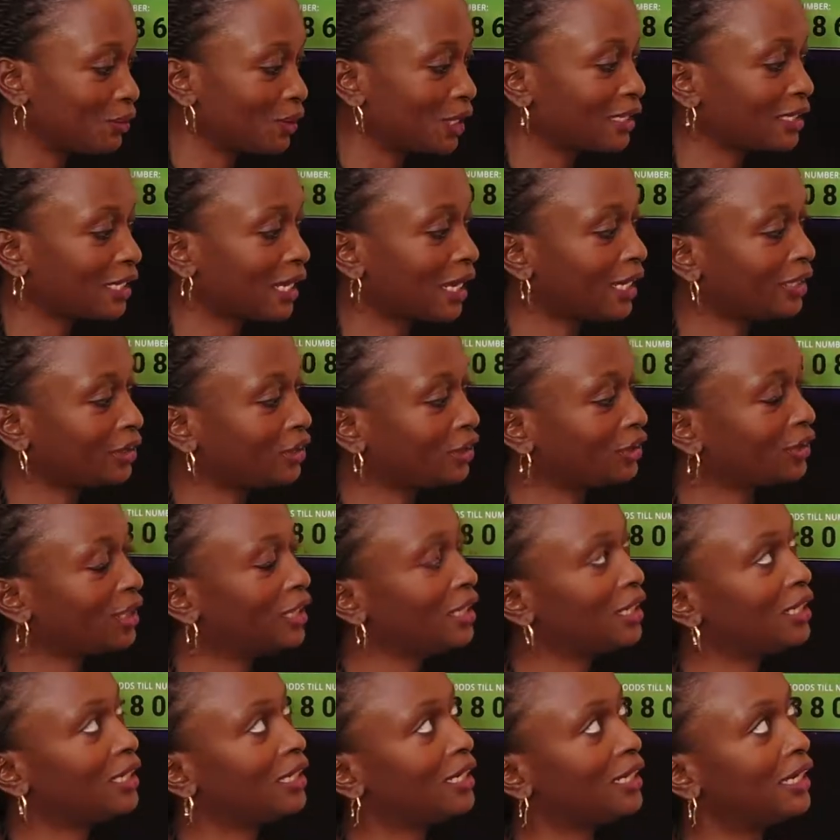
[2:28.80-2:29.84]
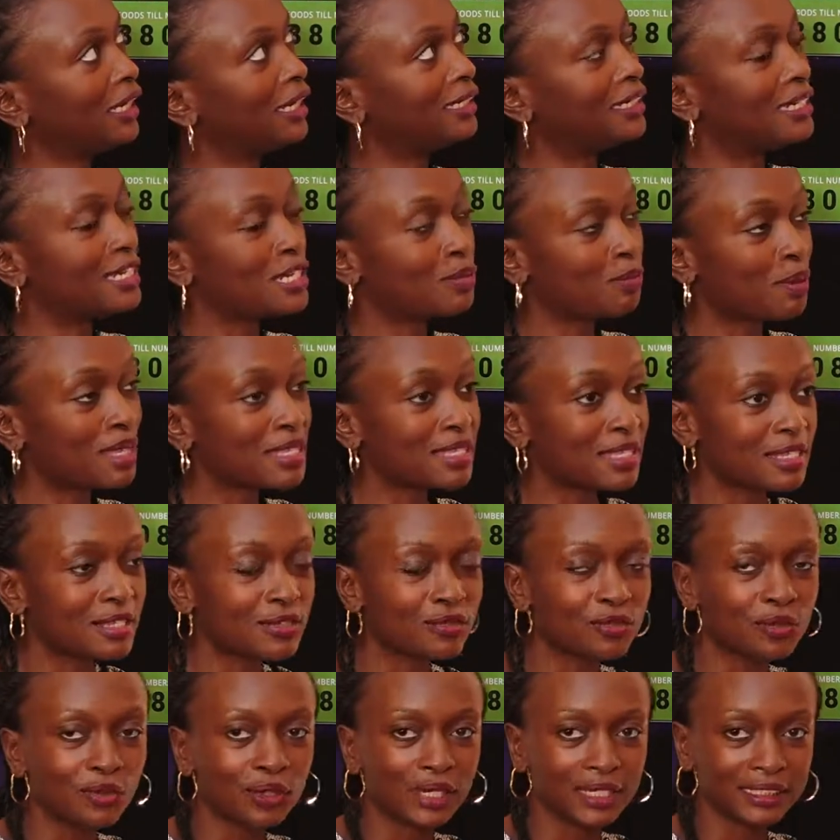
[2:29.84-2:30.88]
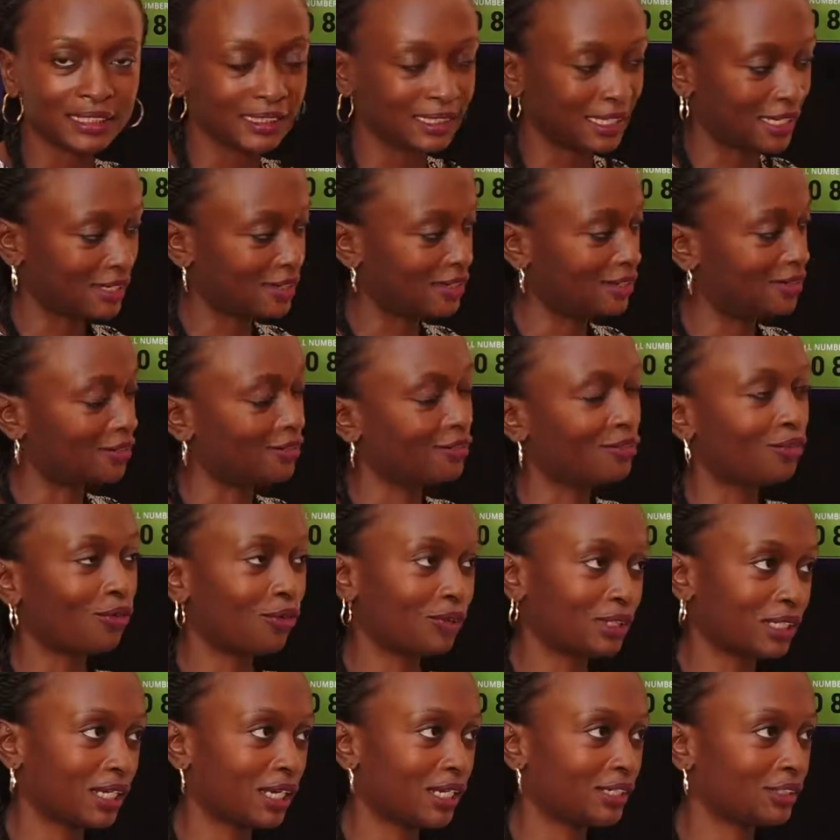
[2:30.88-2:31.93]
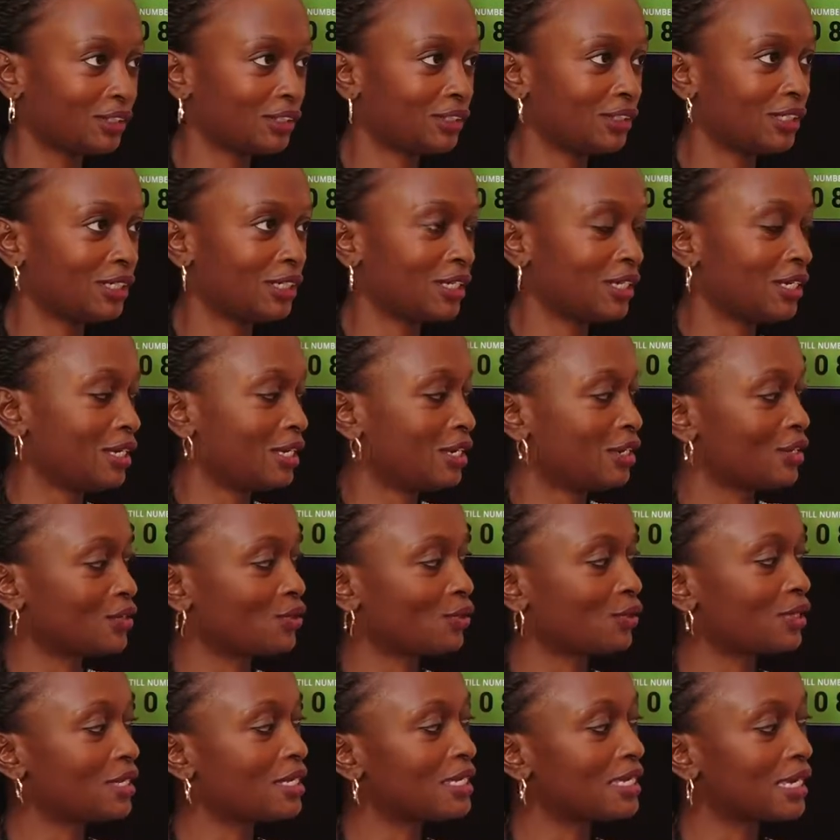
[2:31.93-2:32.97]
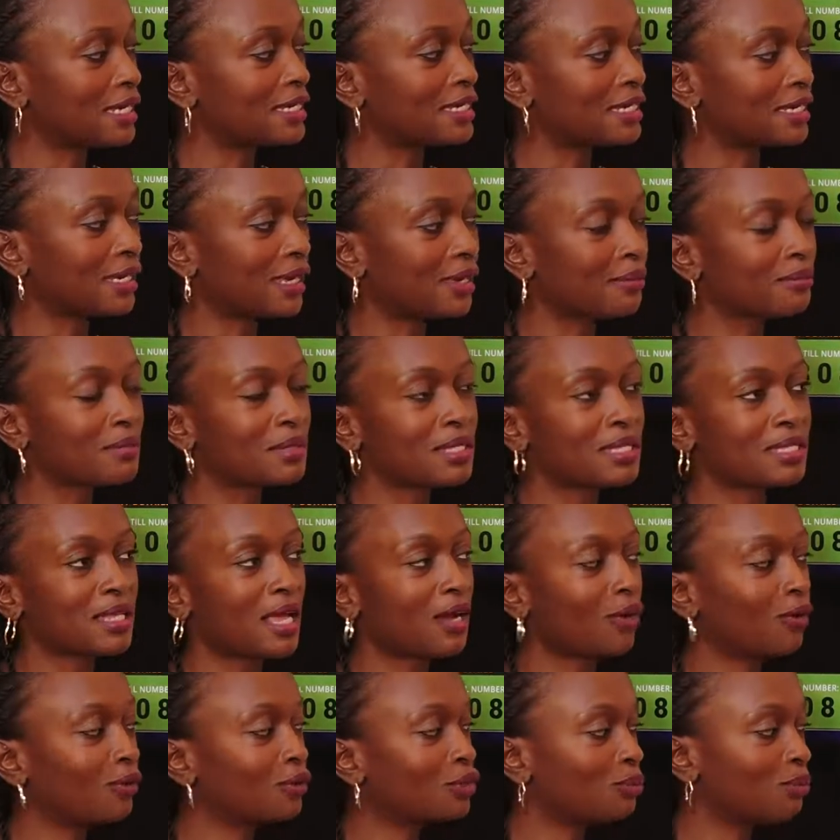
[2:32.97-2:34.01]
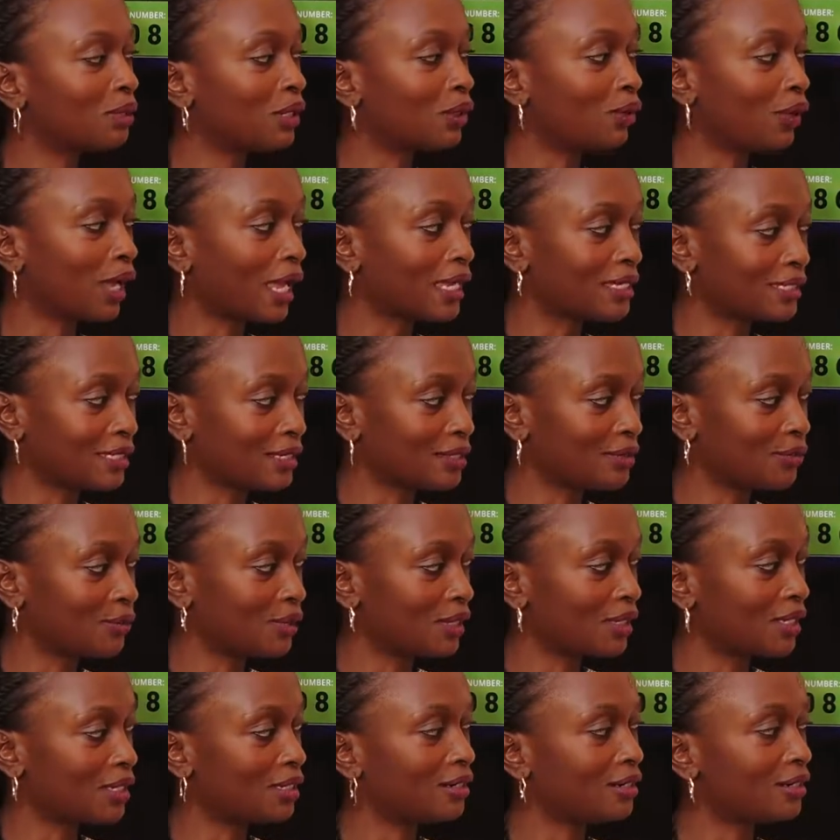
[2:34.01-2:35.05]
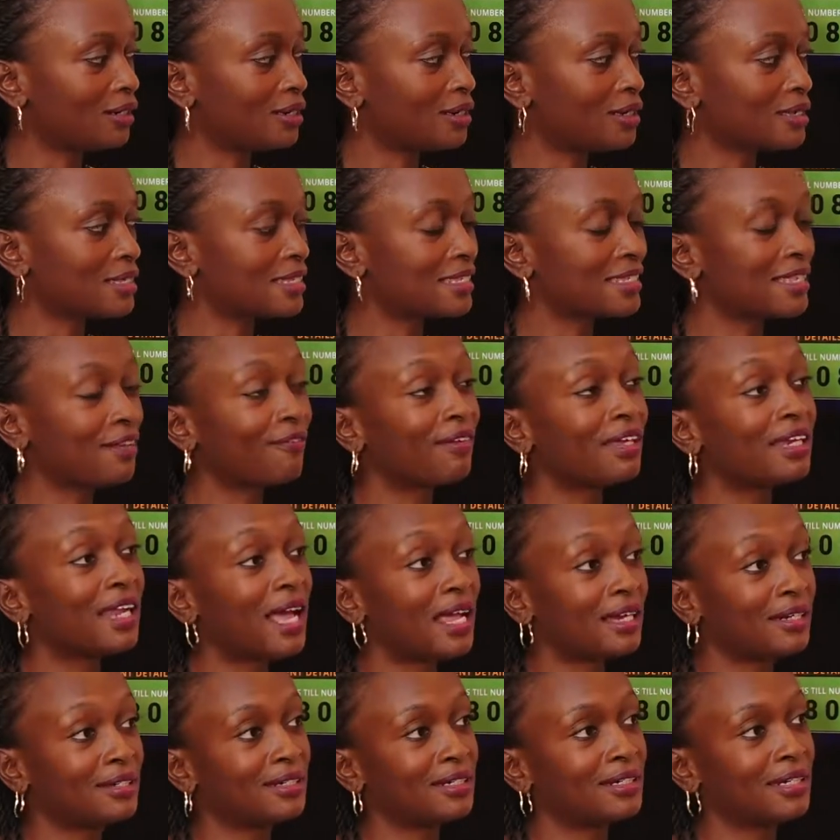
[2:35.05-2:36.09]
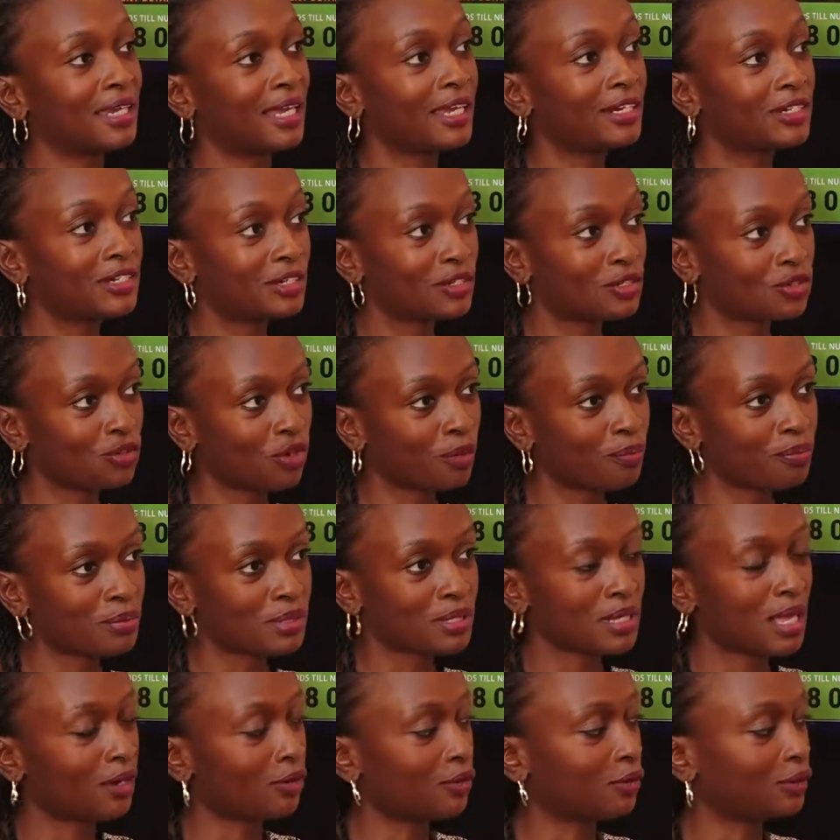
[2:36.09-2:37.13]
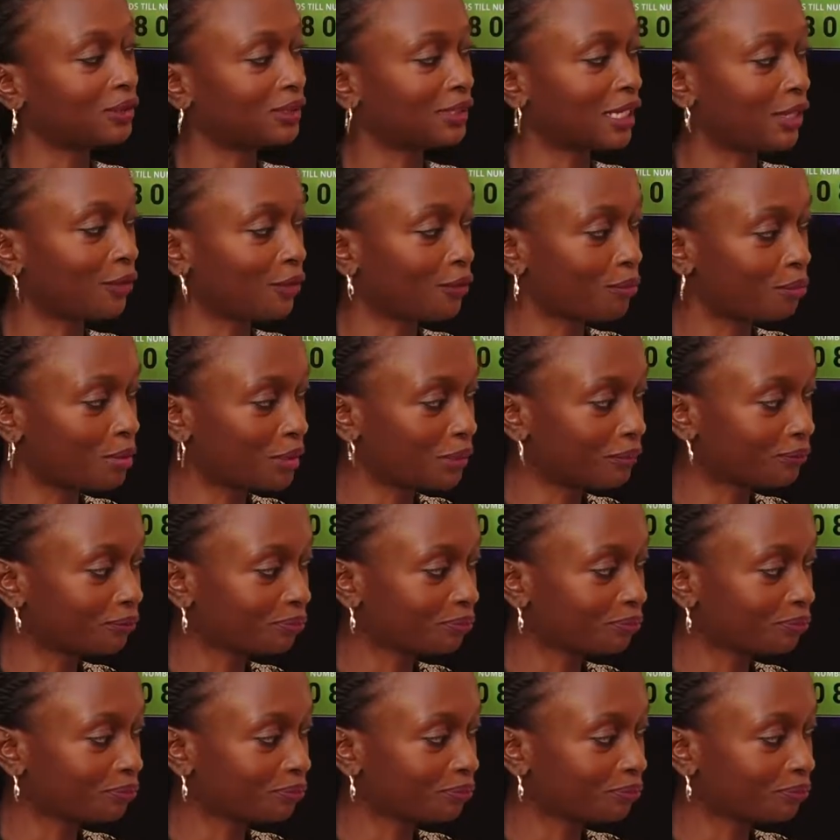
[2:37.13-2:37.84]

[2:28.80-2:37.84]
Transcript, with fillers: M to get cash, mm. it dispenses fuel instead, not cash. Okay. So these A T Ms are going to be located within seven hundred agent shops across Nairobi.